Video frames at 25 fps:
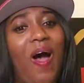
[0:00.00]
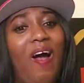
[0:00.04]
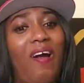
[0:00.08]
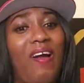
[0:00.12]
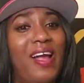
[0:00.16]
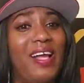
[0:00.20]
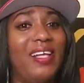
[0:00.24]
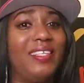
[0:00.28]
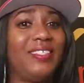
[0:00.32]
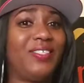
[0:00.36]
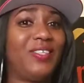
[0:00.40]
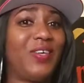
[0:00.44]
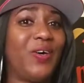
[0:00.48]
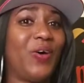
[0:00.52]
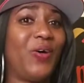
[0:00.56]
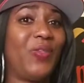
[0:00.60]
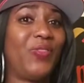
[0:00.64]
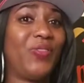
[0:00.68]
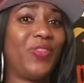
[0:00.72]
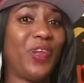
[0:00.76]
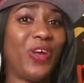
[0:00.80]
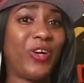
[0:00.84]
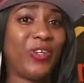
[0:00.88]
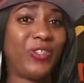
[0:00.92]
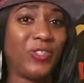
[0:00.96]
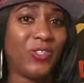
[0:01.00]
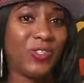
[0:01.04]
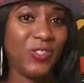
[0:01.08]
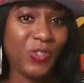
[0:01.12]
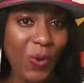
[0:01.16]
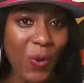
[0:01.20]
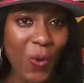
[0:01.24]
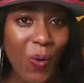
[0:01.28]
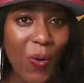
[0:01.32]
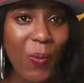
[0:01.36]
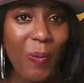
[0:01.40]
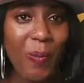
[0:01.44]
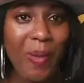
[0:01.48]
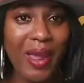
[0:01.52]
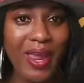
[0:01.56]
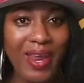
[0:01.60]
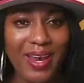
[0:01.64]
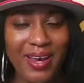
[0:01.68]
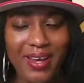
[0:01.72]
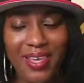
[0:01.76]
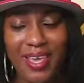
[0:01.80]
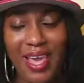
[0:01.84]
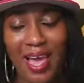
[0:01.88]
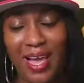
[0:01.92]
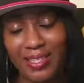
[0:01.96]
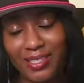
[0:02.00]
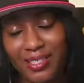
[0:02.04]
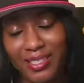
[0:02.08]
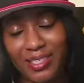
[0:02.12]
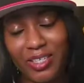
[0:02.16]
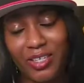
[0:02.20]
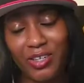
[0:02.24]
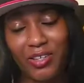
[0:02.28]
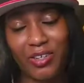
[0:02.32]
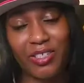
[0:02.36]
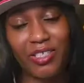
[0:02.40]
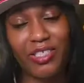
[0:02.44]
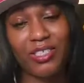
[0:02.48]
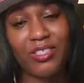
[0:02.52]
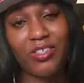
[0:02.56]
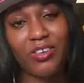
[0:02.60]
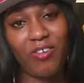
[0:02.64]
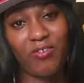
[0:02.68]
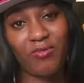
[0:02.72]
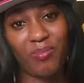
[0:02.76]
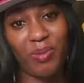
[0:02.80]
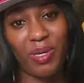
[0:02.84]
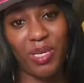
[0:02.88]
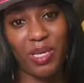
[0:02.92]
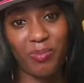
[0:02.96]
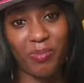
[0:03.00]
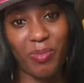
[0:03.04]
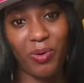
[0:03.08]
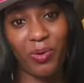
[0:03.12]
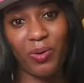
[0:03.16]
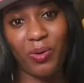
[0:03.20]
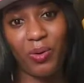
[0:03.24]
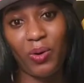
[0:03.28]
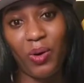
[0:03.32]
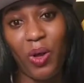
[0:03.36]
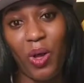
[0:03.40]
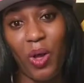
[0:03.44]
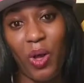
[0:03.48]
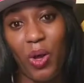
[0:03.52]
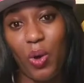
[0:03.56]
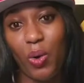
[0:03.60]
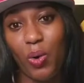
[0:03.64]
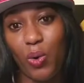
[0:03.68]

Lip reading: All right, so there are two main categories of people